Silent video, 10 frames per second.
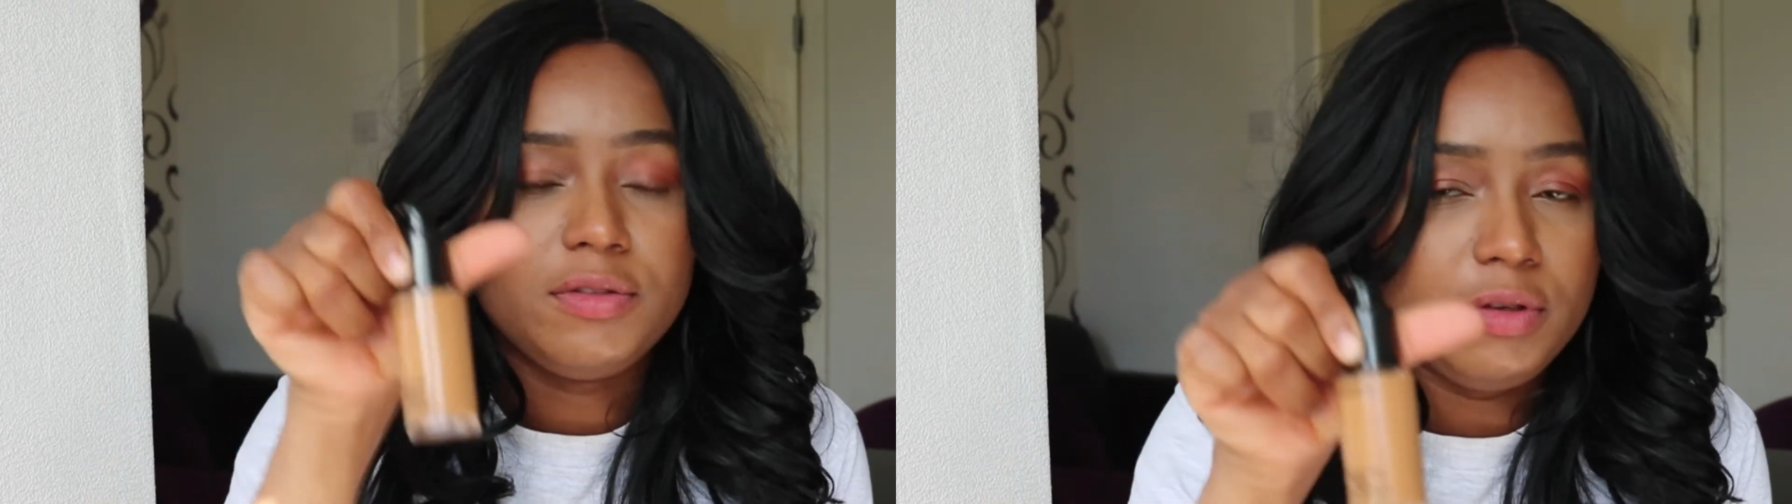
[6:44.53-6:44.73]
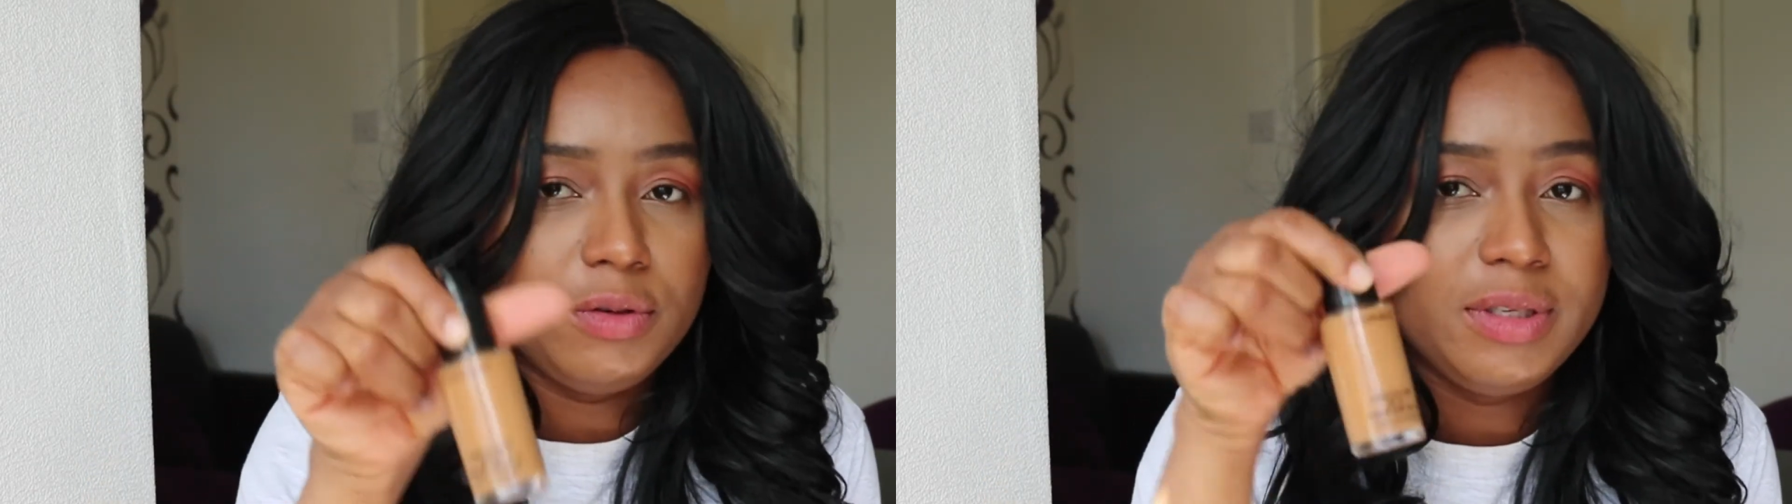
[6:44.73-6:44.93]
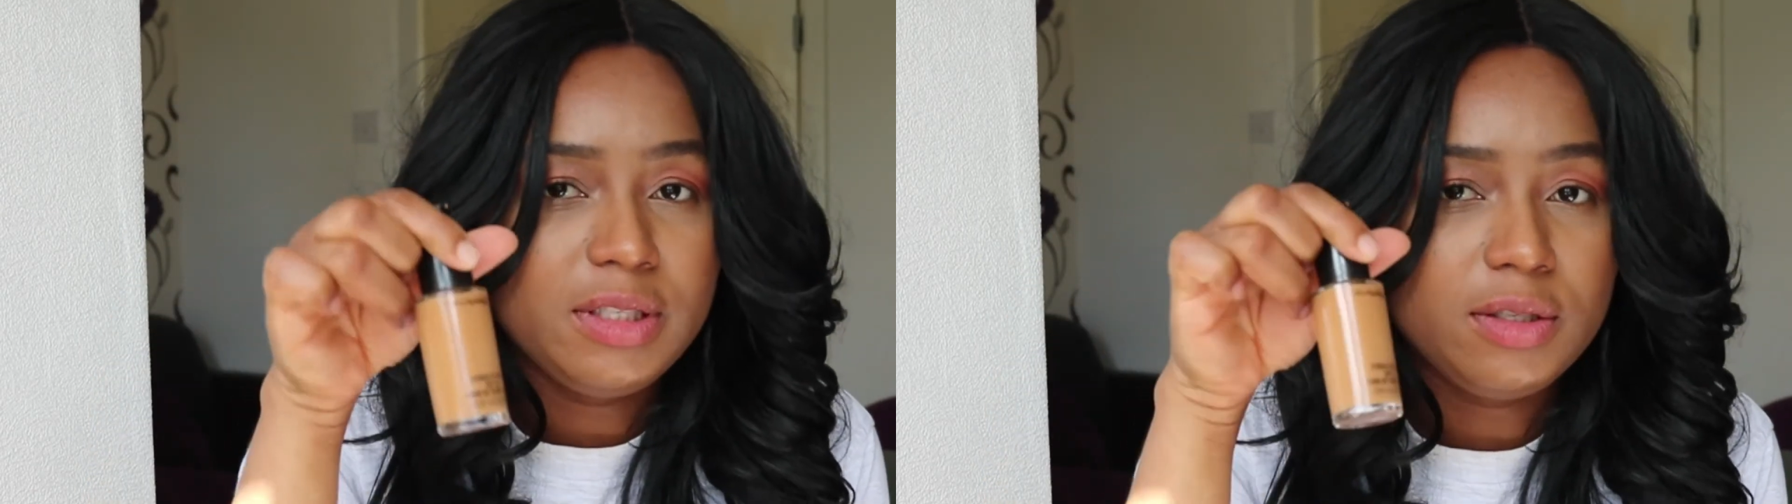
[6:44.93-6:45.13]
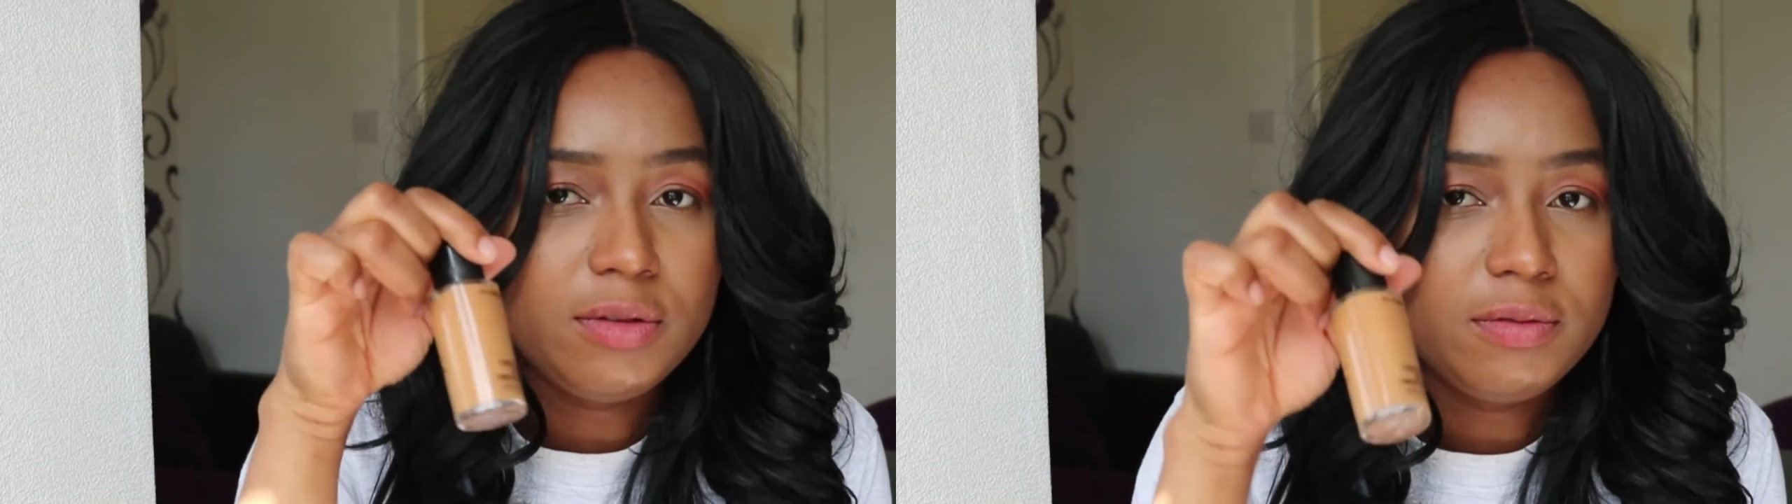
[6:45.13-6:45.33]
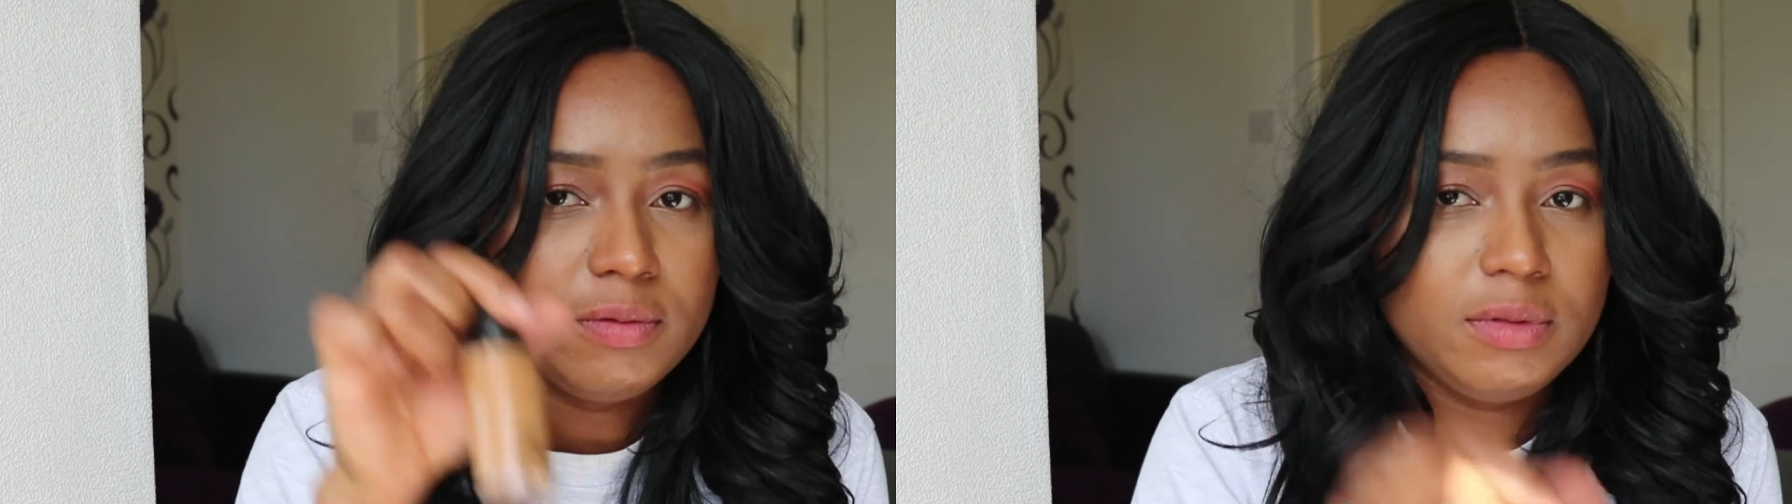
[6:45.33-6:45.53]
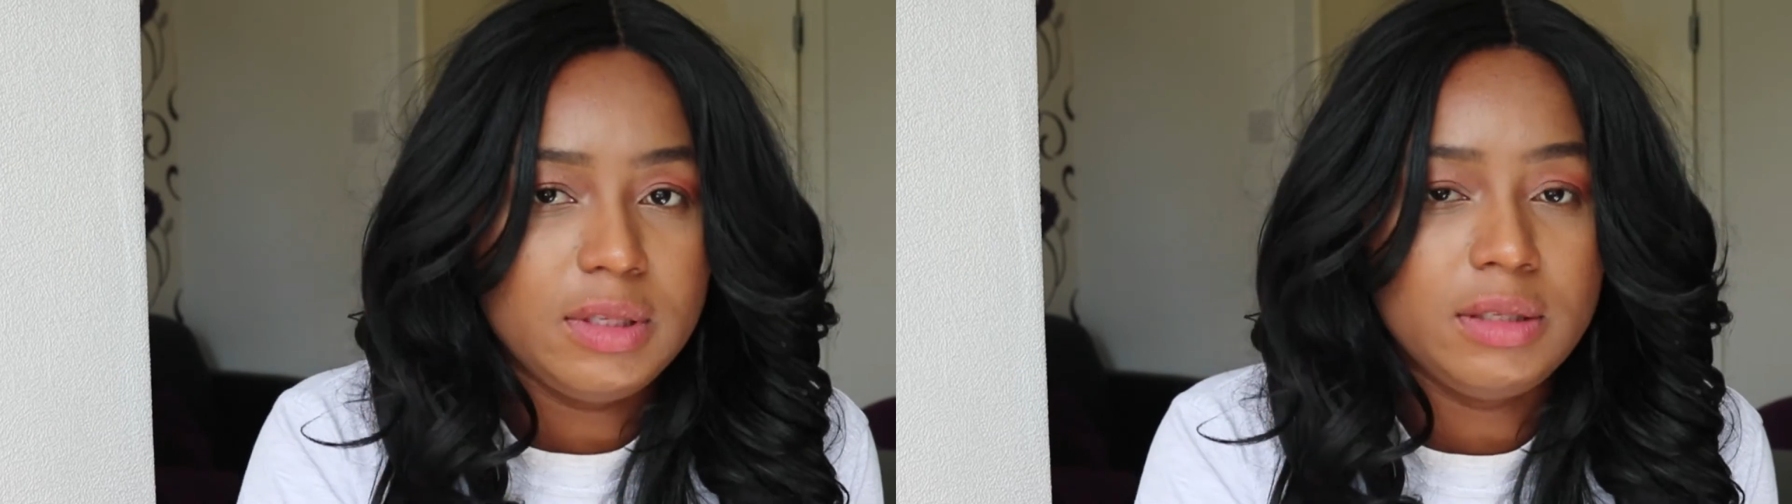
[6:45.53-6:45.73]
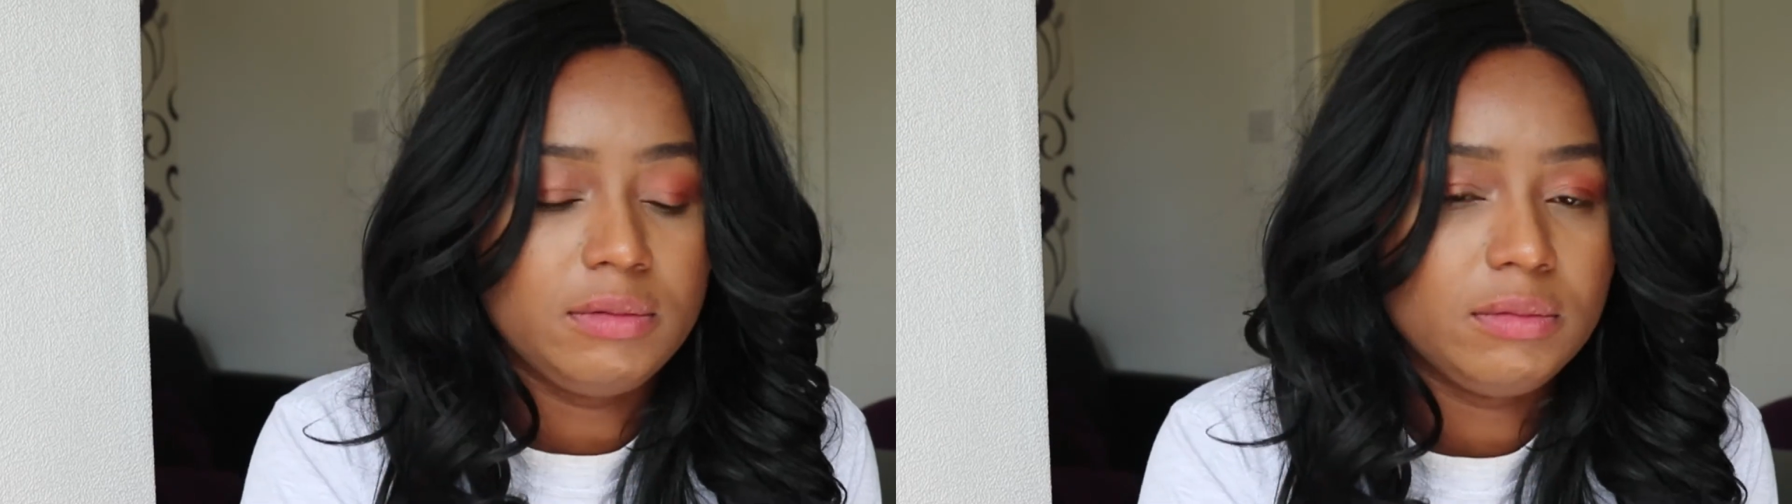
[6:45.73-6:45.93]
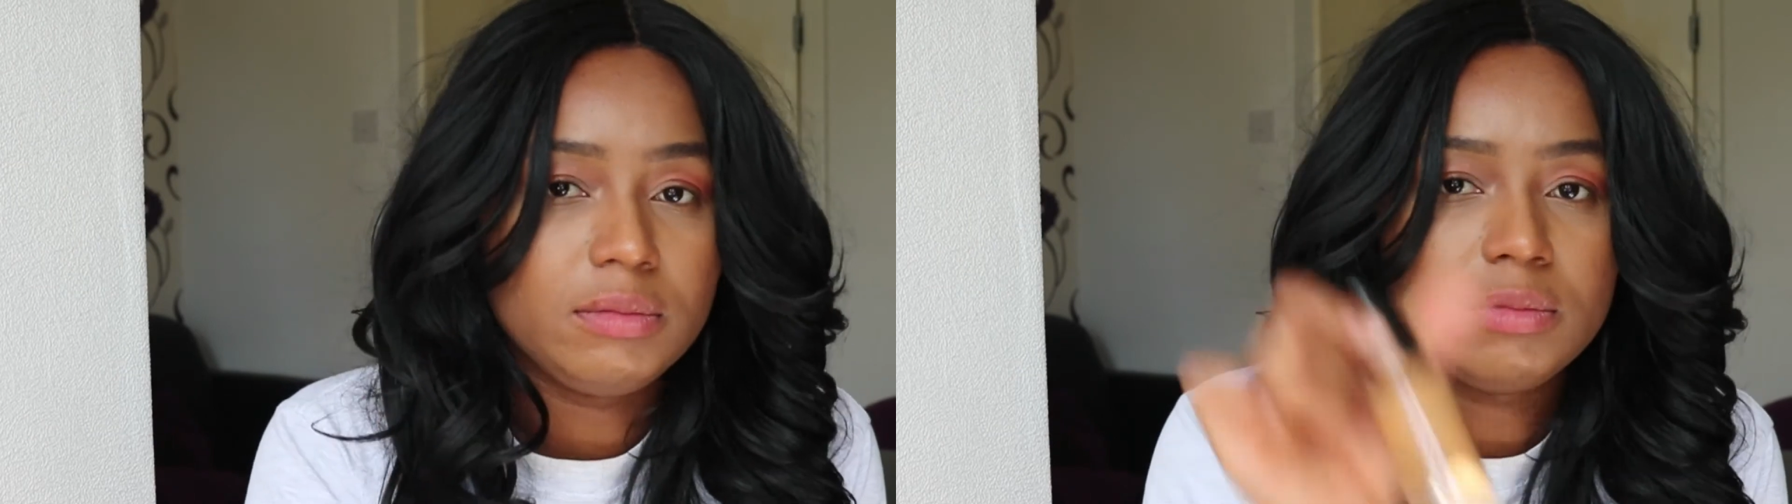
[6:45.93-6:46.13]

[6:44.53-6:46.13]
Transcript: Fluids thing.